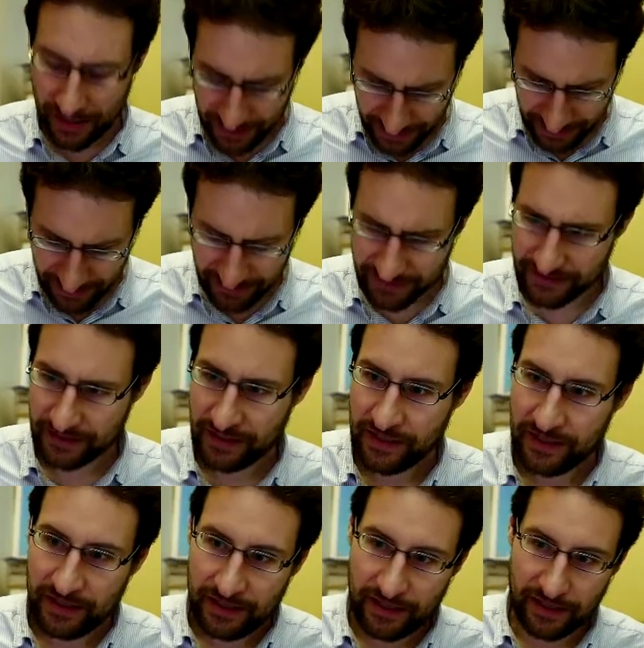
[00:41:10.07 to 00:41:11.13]
and
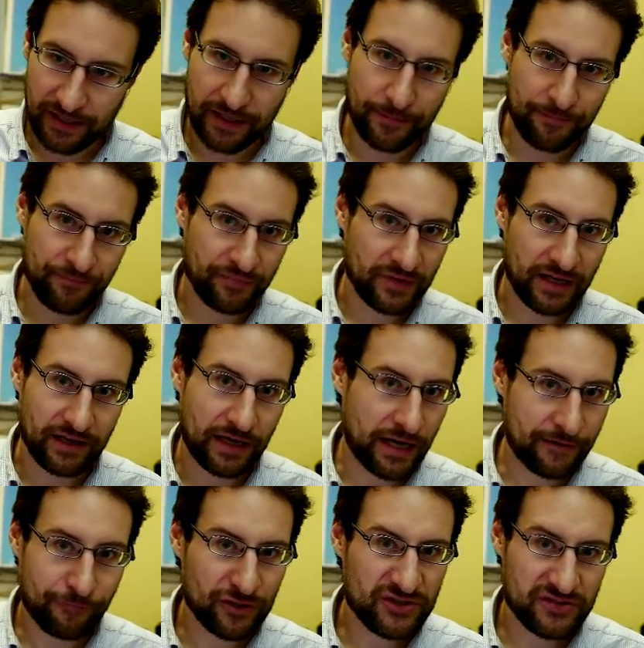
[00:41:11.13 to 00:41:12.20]

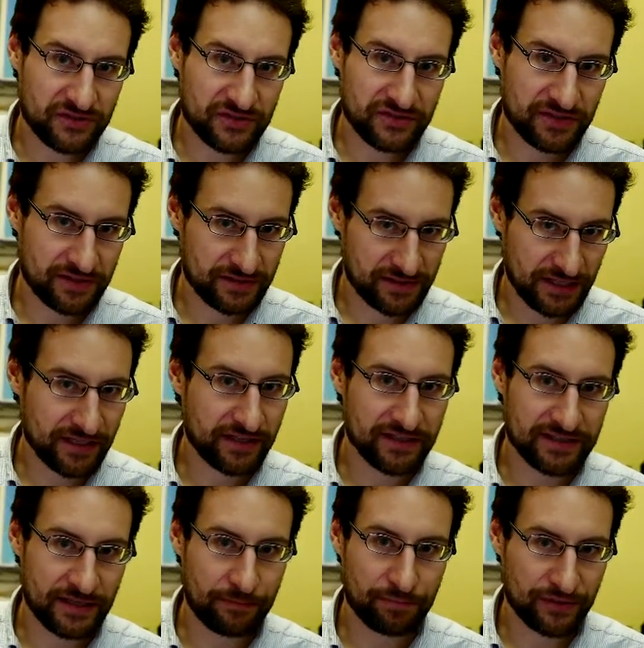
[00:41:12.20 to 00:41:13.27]
I was thinking
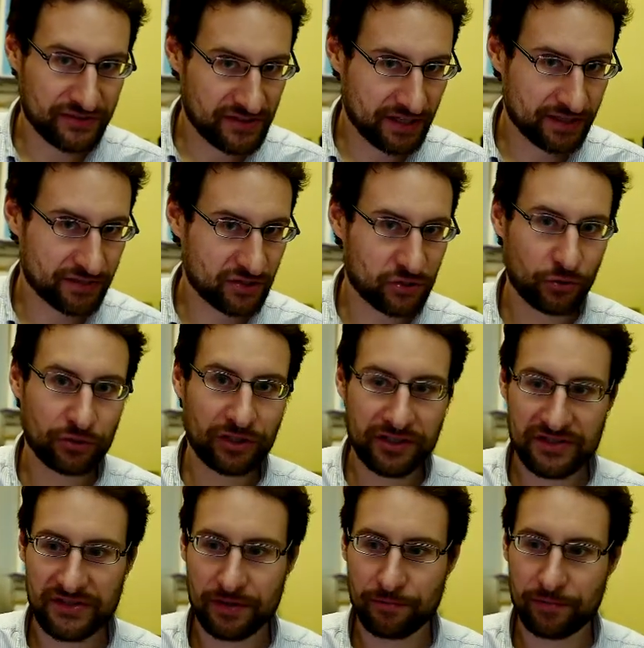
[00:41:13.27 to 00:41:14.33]
something
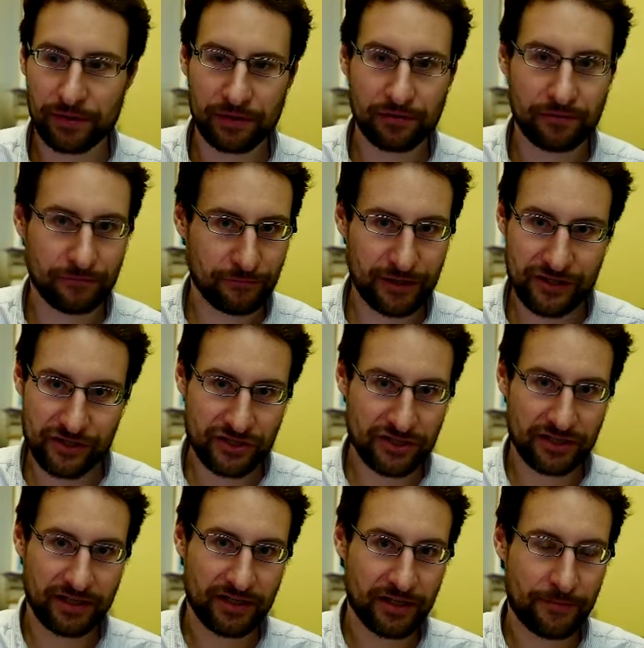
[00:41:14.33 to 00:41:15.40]
totally simple, which
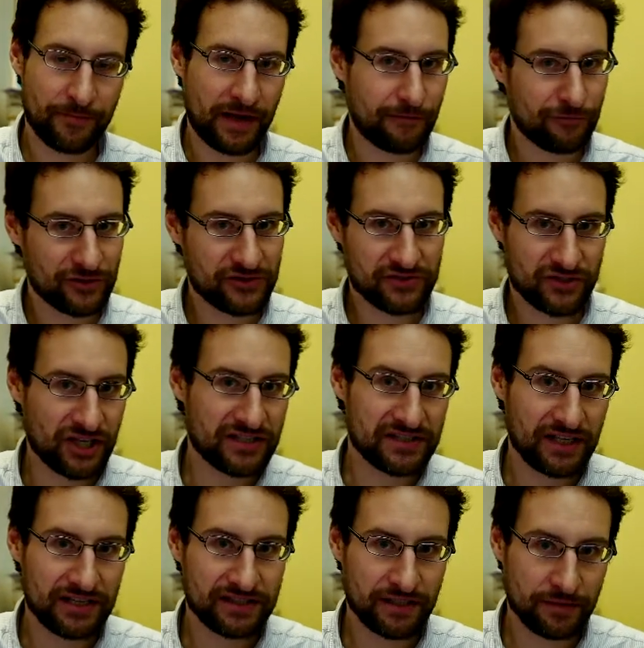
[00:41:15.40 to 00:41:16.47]
I was just
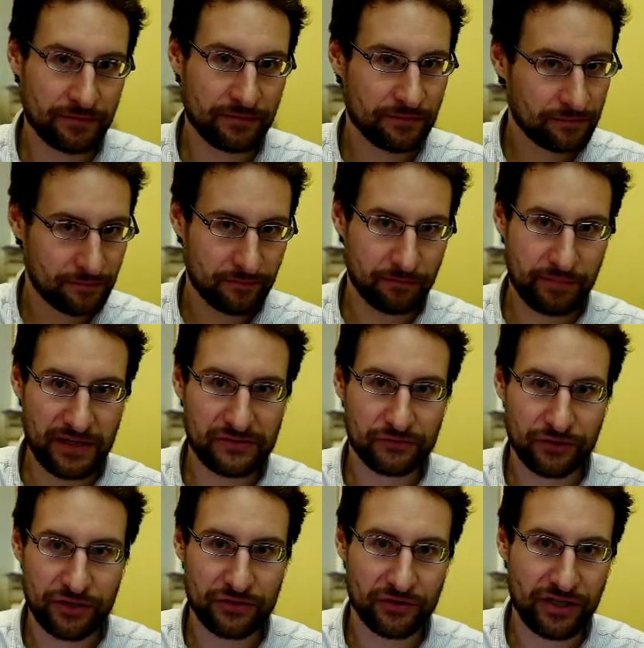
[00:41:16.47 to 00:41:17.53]
asking best
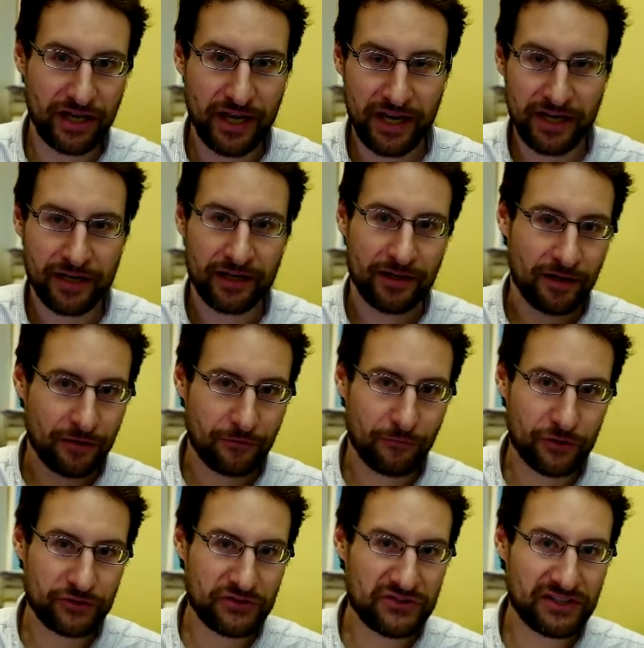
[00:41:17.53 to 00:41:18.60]
friend today, hey,
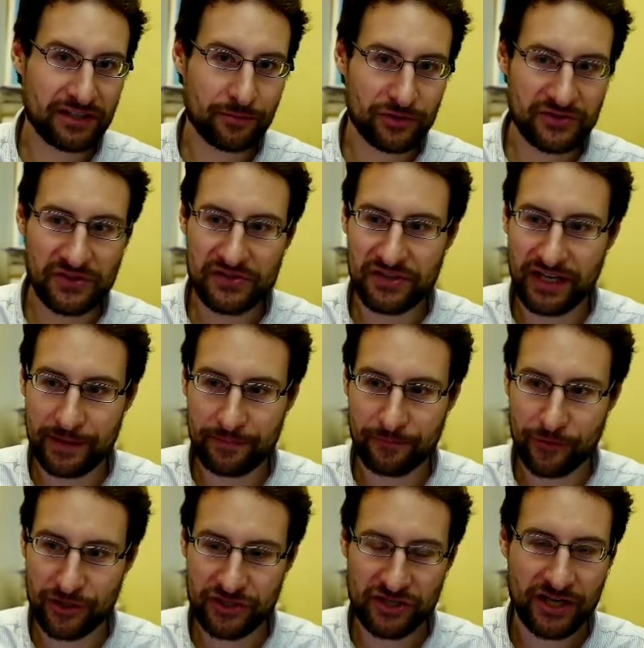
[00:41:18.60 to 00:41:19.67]
what do you think about this name?
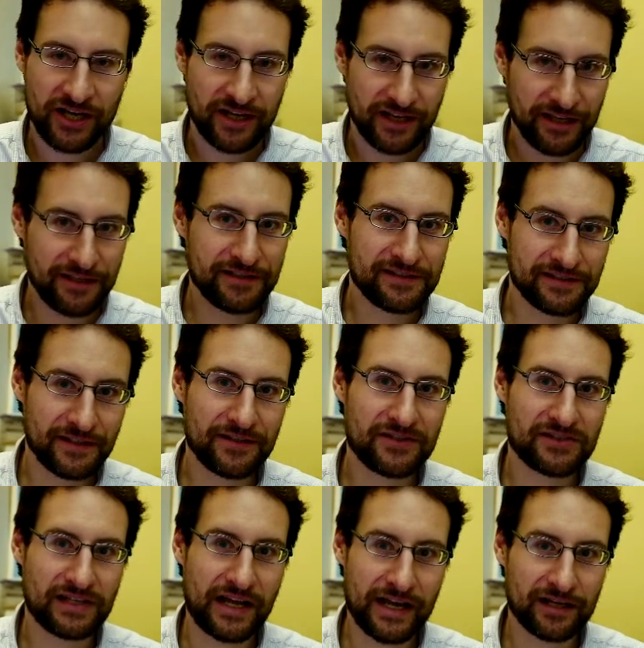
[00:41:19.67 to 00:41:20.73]
Which is
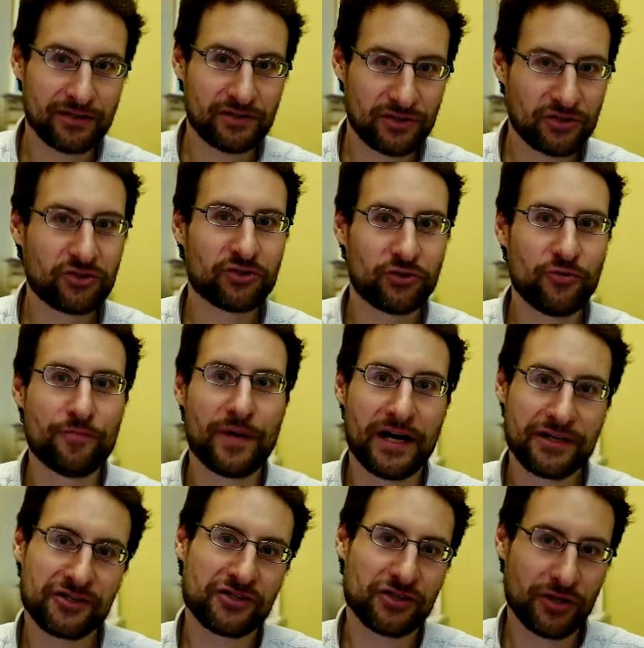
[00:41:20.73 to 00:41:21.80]
this like too
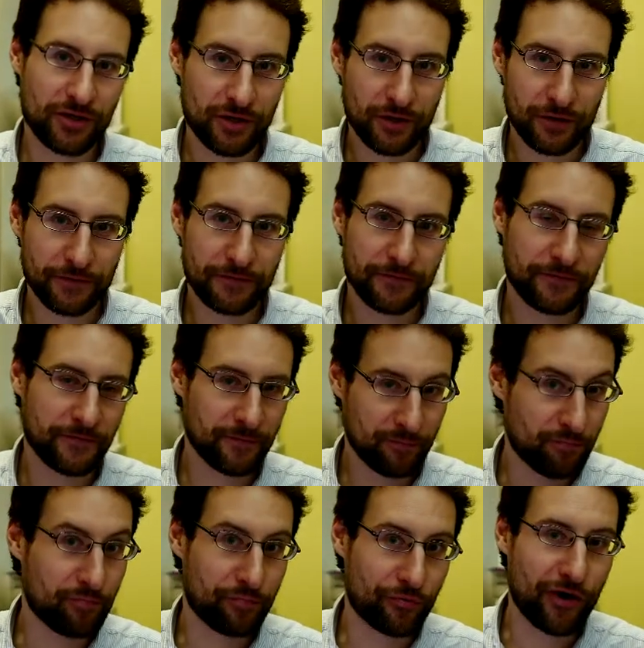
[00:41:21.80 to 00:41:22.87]
much of
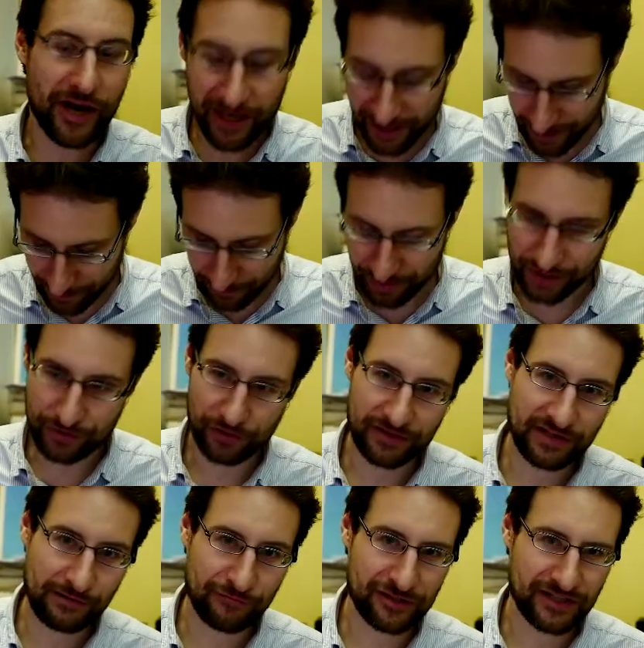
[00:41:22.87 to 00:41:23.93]
bragging?
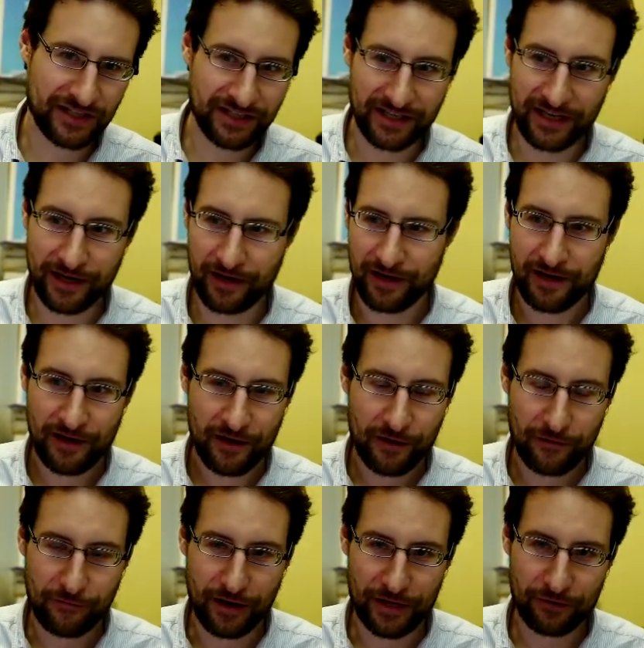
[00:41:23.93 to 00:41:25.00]
Because I was thinking, hey,
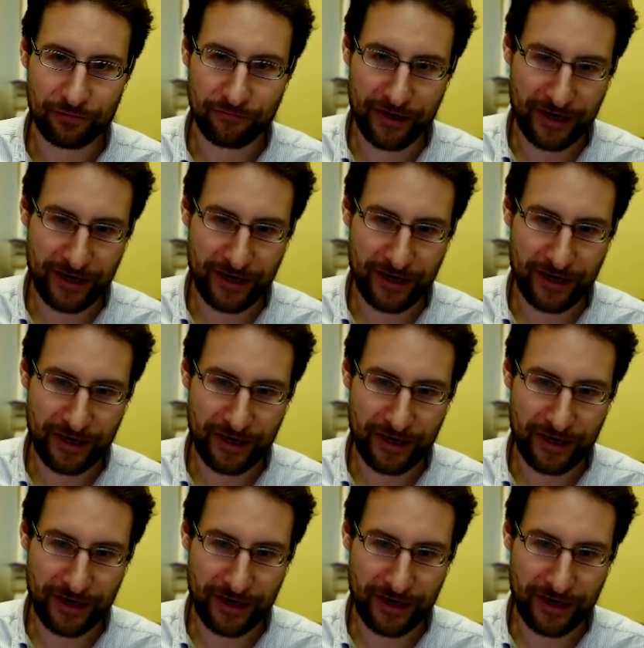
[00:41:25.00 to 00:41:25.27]
why don't